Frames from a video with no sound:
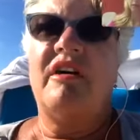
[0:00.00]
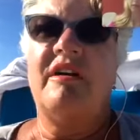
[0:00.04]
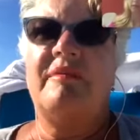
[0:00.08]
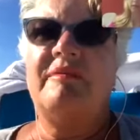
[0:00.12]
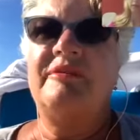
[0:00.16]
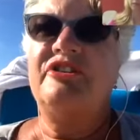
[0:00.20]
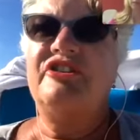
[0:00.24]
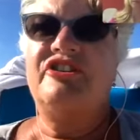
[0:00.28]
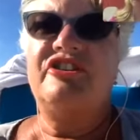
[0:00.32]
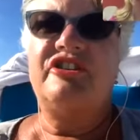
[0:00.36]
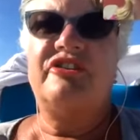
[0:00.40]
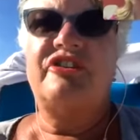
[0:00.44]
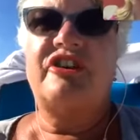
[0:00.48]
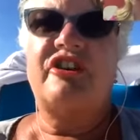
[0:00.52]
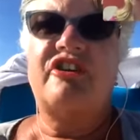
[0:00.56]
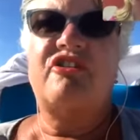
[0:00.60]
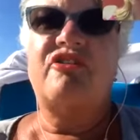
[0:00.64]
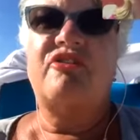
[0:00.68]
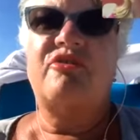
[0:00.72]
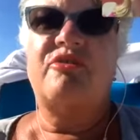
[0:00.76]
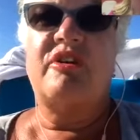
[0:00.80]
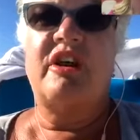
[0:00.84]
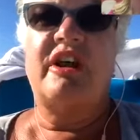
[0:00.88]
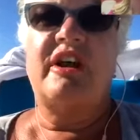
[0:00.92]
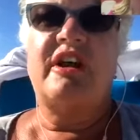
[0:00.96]
I mean, she's a
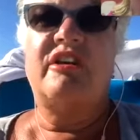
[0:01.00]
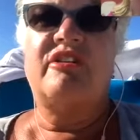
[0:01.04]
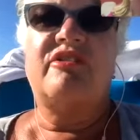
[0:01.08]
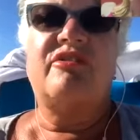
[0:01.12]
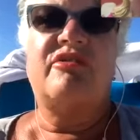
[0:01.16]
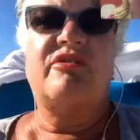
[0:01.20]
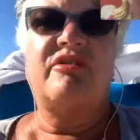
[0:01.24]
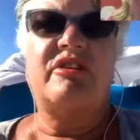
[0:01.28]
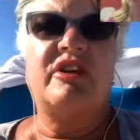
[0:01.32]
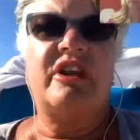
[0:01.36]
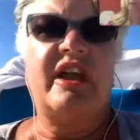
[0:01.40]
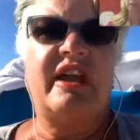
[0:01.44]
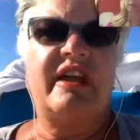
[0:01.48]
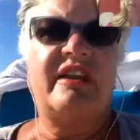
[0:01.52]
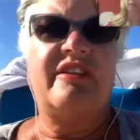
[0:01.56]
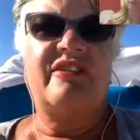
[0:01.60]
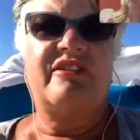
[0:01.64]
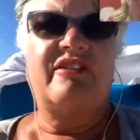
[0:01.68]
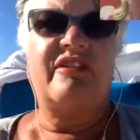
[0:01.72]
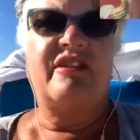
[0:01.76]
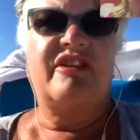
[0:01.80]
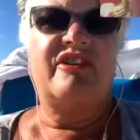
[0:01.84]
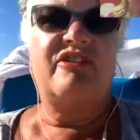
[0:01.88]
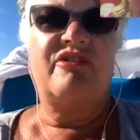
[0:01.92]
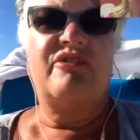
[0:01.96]
great creator
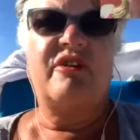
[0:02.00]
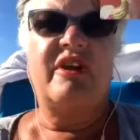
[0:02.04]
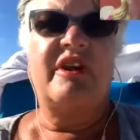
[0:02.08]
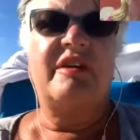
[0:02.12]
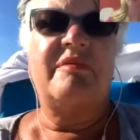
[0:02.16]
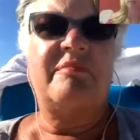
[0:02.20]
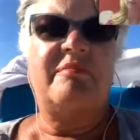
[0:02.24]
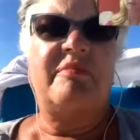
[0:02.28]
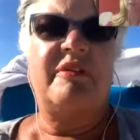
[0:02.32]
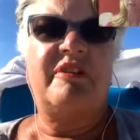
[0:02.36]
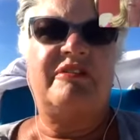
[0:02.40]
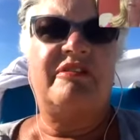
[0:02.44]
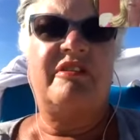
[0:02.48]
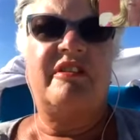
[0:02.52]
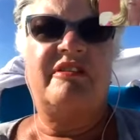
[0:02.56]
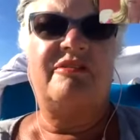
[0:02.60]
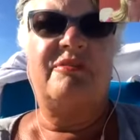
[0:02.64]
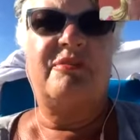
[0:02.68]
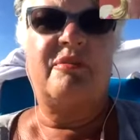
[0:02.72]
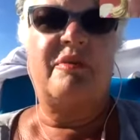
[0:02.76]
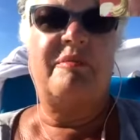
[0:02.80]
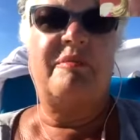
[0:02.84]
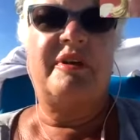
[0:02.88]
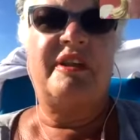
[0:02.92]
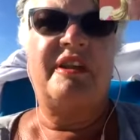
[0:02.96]
and a great
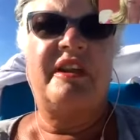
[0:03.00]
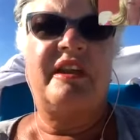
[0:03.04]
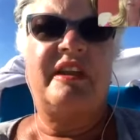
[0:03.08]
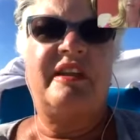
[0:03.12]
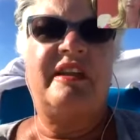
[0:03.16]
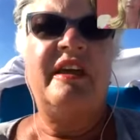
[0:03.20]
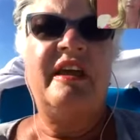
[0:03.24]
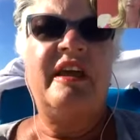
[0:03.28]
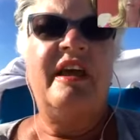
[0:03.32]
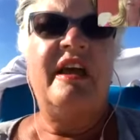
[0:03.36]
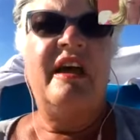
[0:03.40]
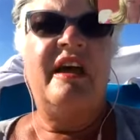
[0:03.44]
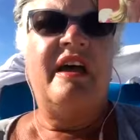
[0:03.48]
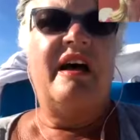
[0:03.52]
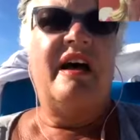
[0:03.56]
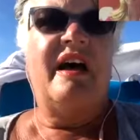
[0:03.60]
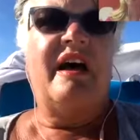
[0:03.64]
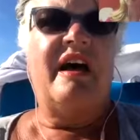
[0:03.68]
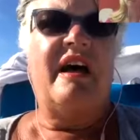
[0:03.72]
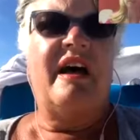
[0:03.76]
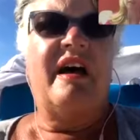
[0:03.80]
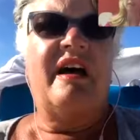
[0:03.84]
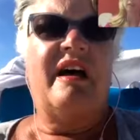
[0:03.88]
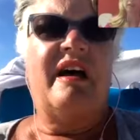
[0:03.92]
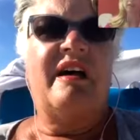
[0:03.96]
businesswoman, and
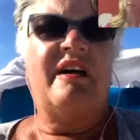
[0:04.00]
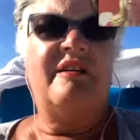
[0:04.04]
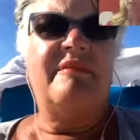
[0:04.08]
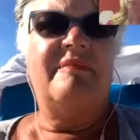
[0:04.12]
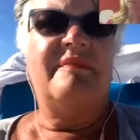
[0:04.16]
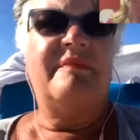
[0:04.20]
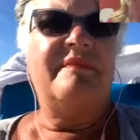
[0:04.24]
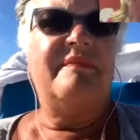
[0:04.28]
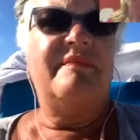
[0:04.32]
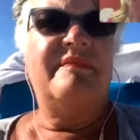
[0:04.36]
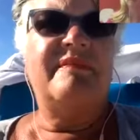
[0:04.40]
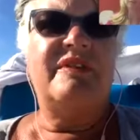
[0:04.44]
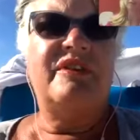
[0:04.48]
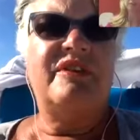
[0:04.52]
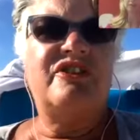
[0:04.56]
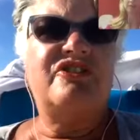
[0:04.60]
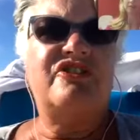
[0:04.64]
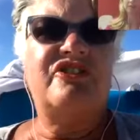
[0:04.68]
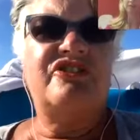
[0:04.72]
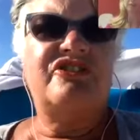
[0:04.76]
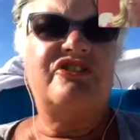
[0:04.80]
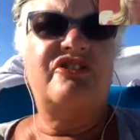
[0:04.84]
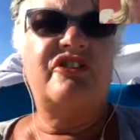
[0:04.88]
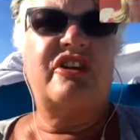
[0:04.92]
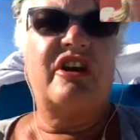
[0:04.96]
um,
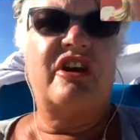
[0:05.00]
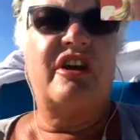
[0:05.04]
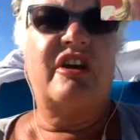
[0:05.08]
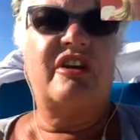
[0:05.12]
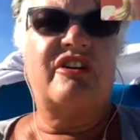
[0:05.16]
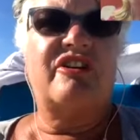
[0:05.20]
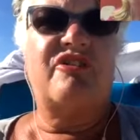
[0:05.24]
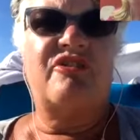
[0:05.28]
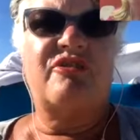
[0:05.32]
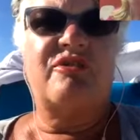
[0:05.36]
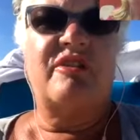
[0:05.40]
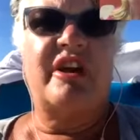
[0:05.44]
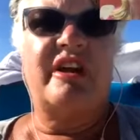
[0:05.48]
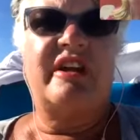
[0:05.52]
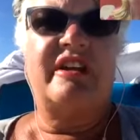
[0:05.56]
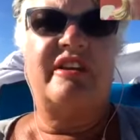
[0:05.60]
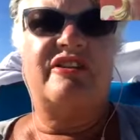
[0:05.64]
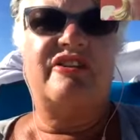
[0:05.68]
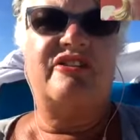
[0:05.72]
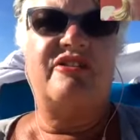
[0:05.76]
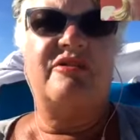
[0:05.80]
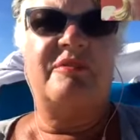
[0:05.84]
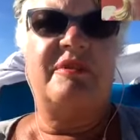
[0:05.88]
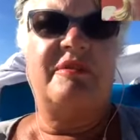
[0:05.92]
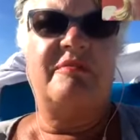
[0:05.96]
just a great
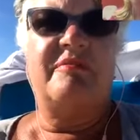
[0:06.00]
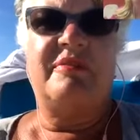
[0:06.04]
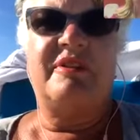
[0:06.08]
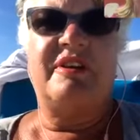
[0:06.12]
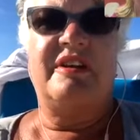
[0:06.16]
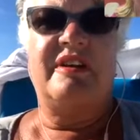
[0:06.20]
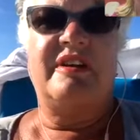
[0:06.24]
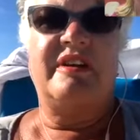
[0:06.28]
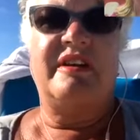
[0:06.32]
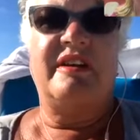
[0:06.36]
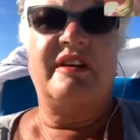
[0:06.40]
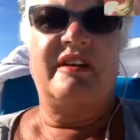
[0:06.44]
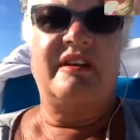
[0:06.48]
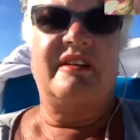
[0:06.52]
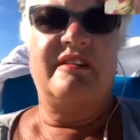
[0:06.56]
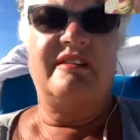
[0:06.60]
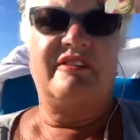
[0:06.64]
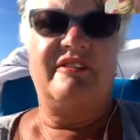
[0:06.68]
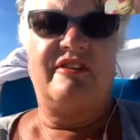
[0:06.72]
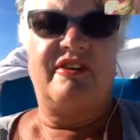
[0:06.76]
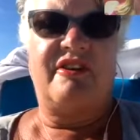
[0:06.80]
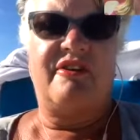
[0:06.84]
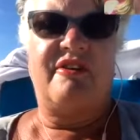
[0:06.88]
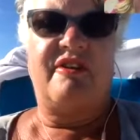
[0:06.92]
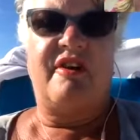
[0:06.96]
human being. And
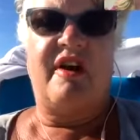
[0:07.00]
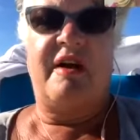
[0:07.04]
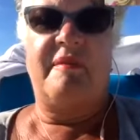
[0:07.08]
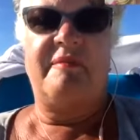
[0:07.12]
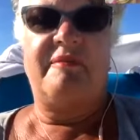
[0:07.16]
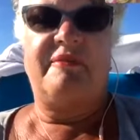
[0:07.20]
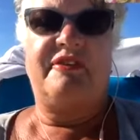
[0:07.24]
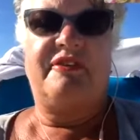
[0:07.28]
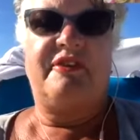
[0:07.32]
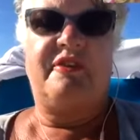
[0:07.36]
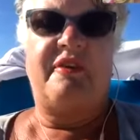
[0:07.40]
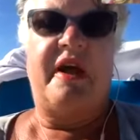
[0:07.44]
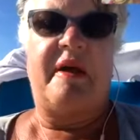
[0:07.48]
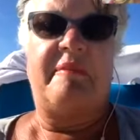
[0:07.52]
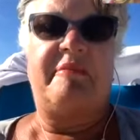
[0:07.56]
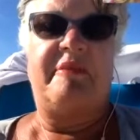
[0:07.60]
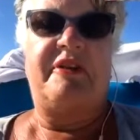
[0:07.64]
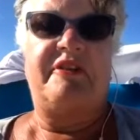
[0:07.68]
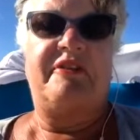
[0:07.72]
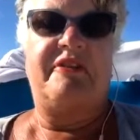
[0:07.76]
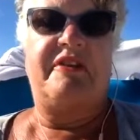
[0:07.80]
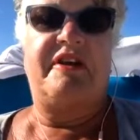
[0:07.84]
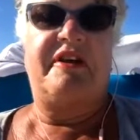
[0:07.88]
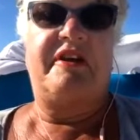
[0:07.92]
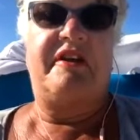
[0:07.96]
so I'm so happy
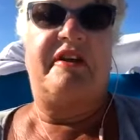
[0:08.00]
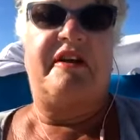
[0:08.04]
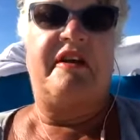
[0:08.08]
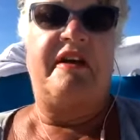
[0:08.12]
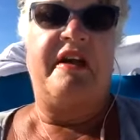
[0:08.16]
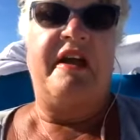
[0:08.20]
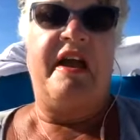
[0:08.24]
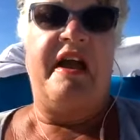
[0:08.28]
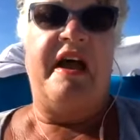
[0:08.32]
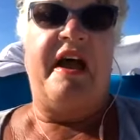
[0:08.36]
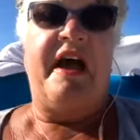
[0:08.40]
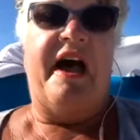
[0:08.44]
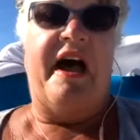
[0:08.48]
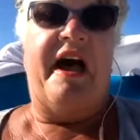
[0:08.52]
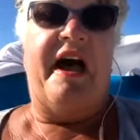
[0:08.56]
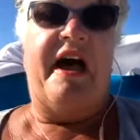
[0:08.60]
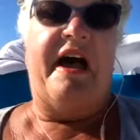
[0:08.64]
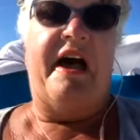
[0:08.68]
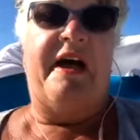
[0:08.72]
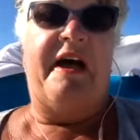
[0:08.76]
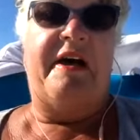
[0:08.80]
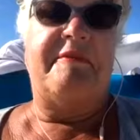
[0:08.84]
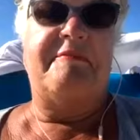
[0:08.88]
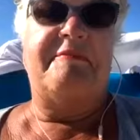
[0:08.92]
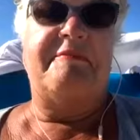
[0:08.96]
you're here.
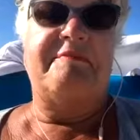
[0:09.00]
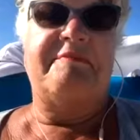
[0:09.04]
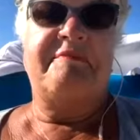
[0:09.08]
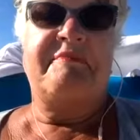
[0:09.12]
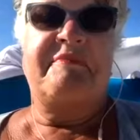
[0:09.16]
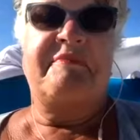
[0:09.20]
Um,